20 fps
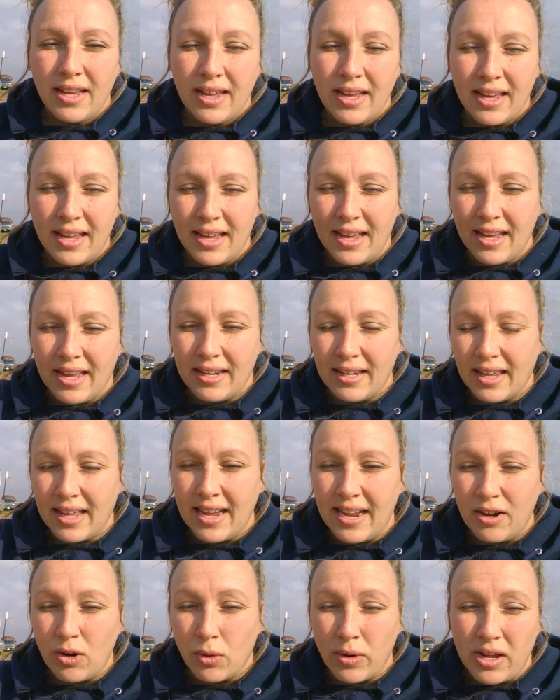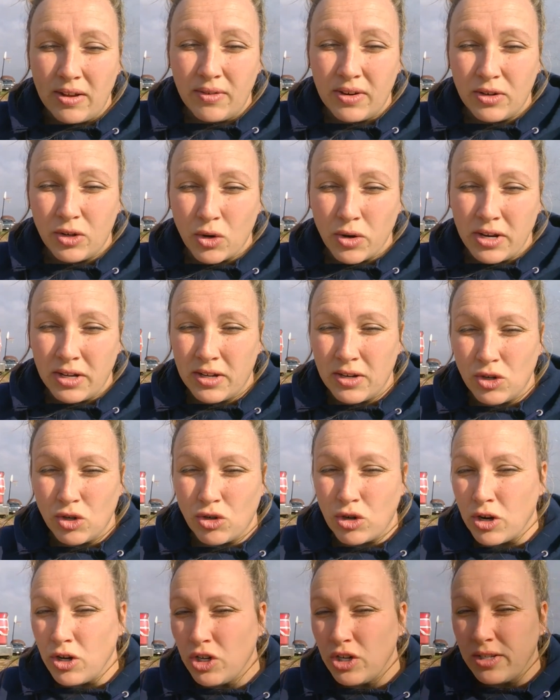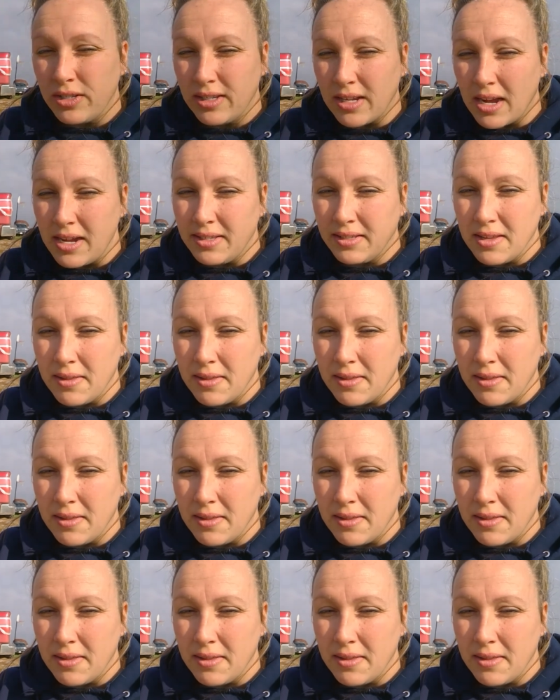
and land or even during construction sites